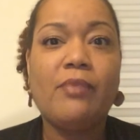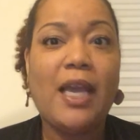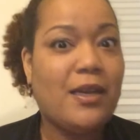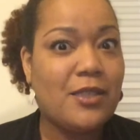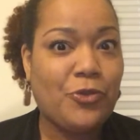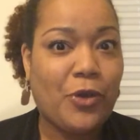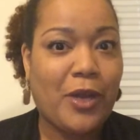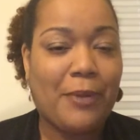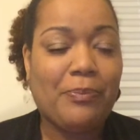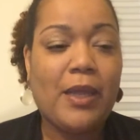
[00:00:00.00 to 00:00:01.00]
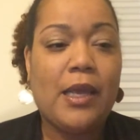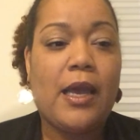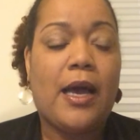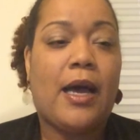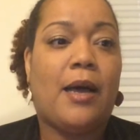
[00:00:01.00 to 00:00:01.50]
and it's free.
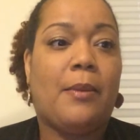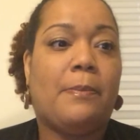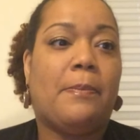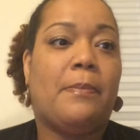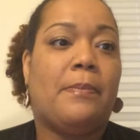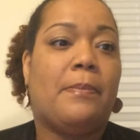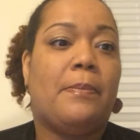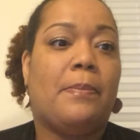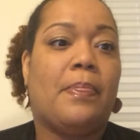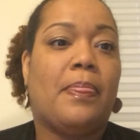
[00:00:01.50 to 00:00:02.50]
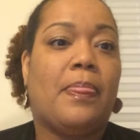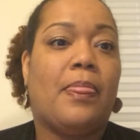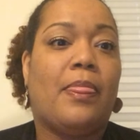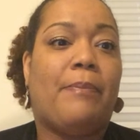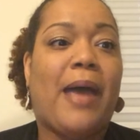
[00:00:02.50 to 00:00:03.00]

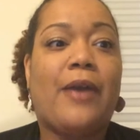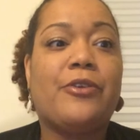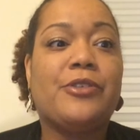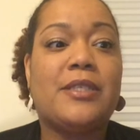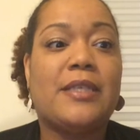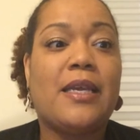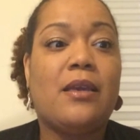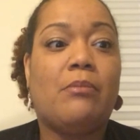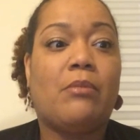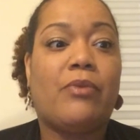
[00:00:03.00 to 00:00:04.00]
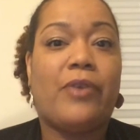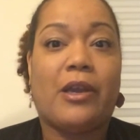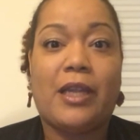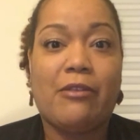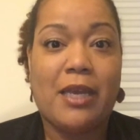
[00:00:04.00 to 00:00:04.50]
The patterns seem
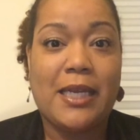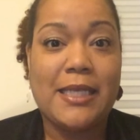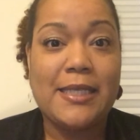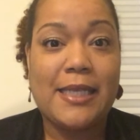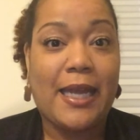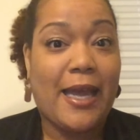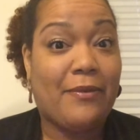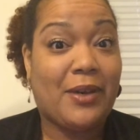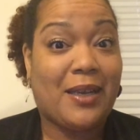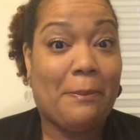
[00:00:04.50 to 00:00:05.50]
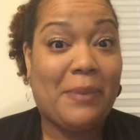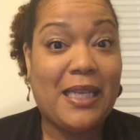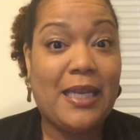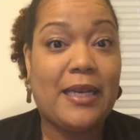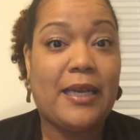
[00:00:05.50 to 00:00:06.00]
fairly realistic. I haven't
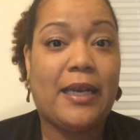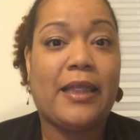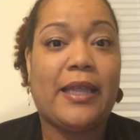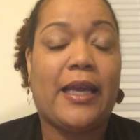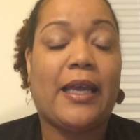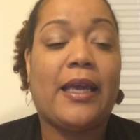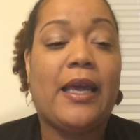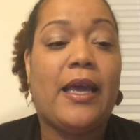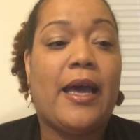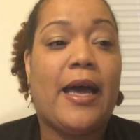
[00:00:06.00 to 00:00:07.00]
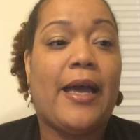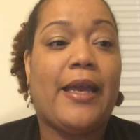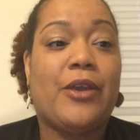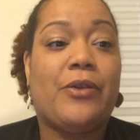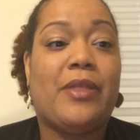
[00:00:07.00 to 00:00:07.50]
completed anything. I
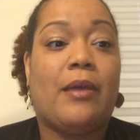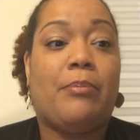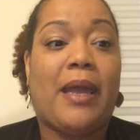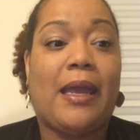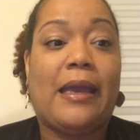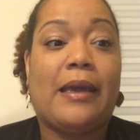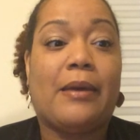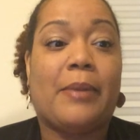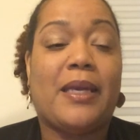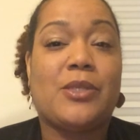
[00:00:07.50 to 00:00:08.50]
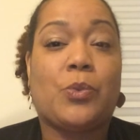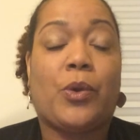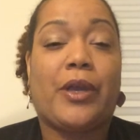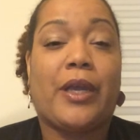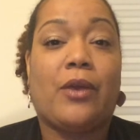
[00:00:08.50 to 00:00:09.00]
know that Pam is
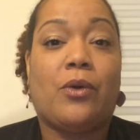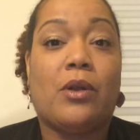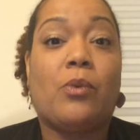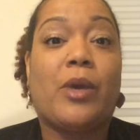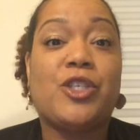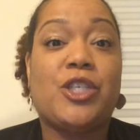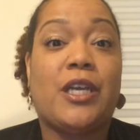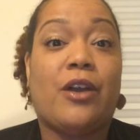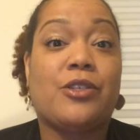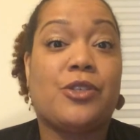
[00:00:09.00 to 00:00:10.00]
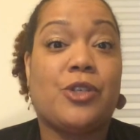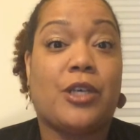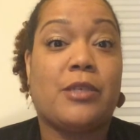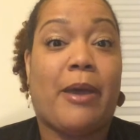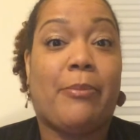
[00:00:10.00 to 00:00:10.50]
working on one. She also
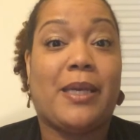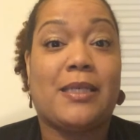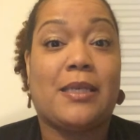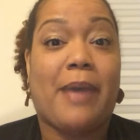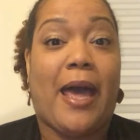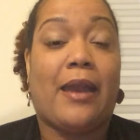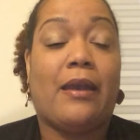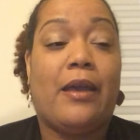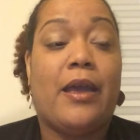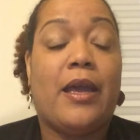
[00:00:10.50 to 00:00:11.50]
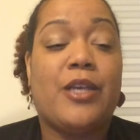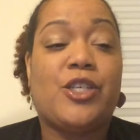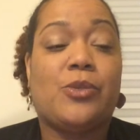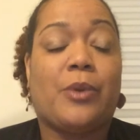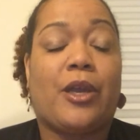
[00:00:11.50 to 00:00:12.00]
talked about Pictopat.
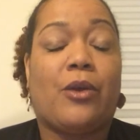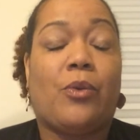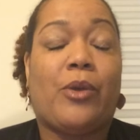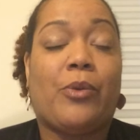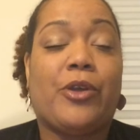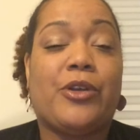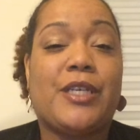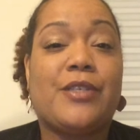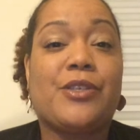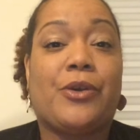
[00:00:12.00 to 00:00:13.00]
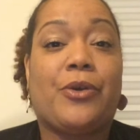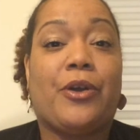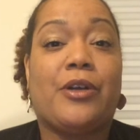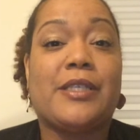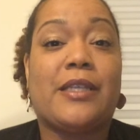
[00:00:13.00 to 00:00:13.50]
She's working on one with her Disco
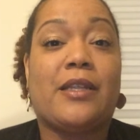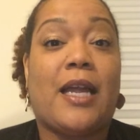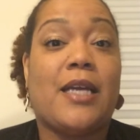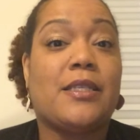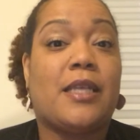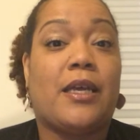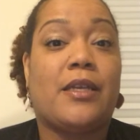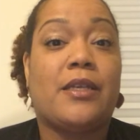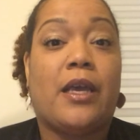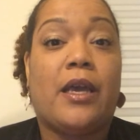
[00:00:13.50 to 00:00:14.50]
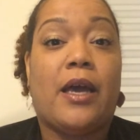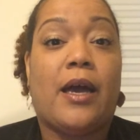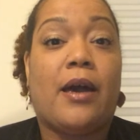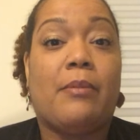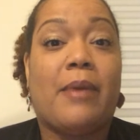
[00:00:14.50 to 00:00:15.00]
Girls, and the last that
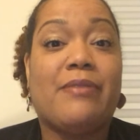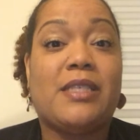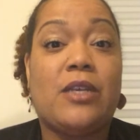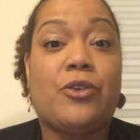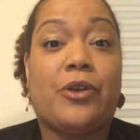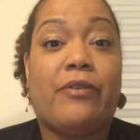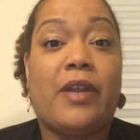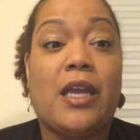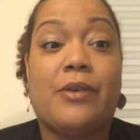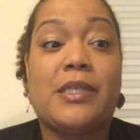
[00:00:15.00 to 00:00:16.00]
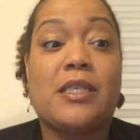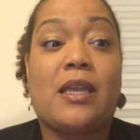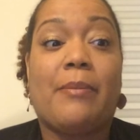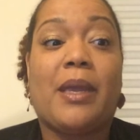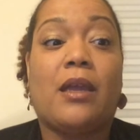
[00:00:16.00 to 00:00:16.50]
I've seen on her video, it's
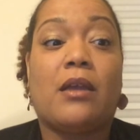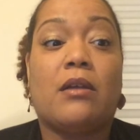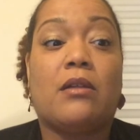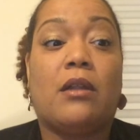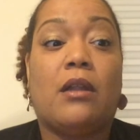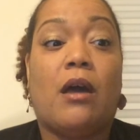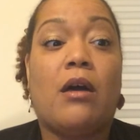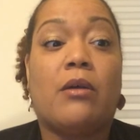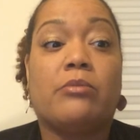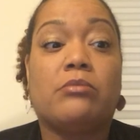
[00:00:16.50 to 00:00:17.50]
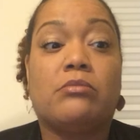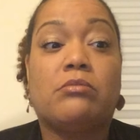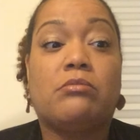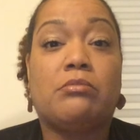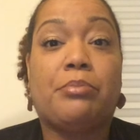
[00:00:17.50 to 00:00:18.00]
coming along
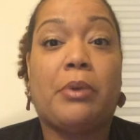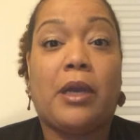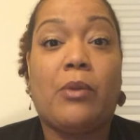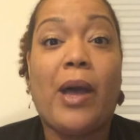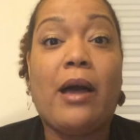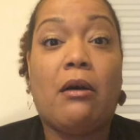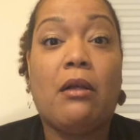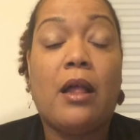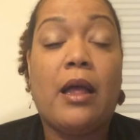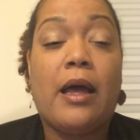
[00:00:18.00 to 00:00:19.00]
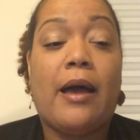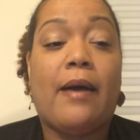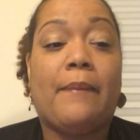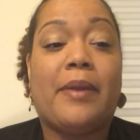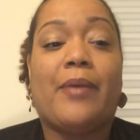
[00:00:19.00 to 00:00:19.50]
pretty well.
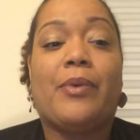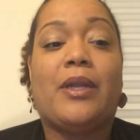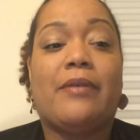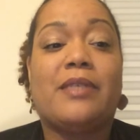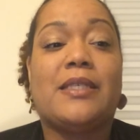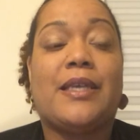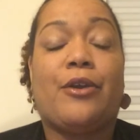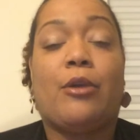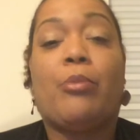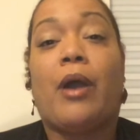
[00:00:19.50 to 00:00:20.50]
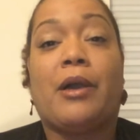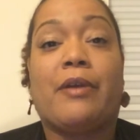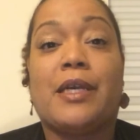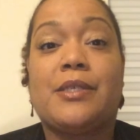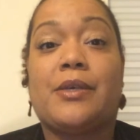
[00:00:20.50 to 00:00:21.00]
But I would love to see her
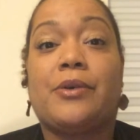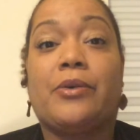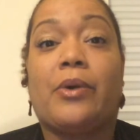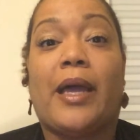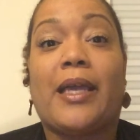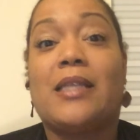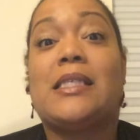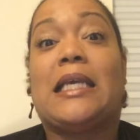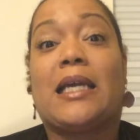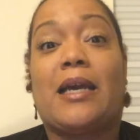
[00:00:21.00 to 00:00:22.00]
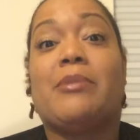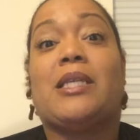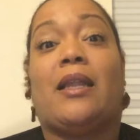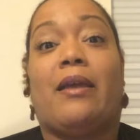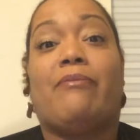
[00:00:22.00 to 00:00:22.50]
progress so I can see it come to
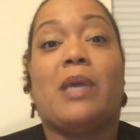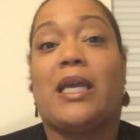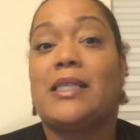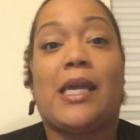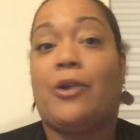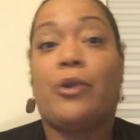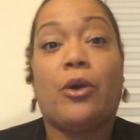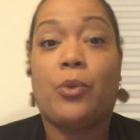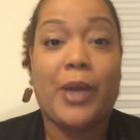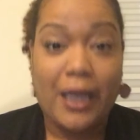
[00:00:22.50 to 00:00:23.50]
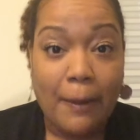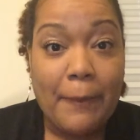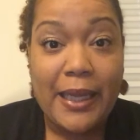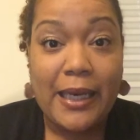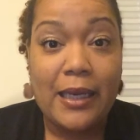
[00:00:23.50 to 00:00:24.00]
life, because I don't know what a
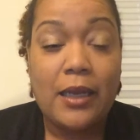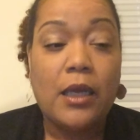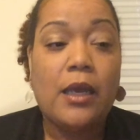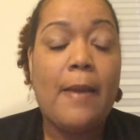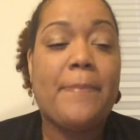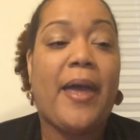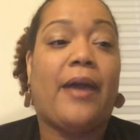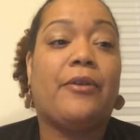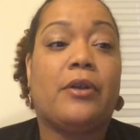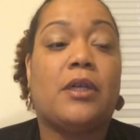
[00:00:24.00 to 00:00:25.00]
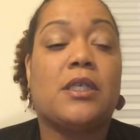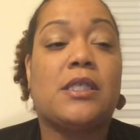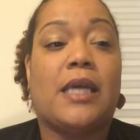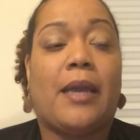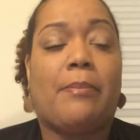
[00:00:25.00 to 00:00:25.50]
completed pattern looks
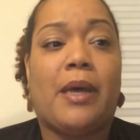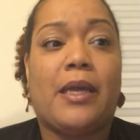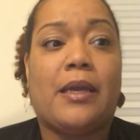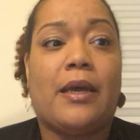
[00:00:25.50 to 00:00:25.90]
like, but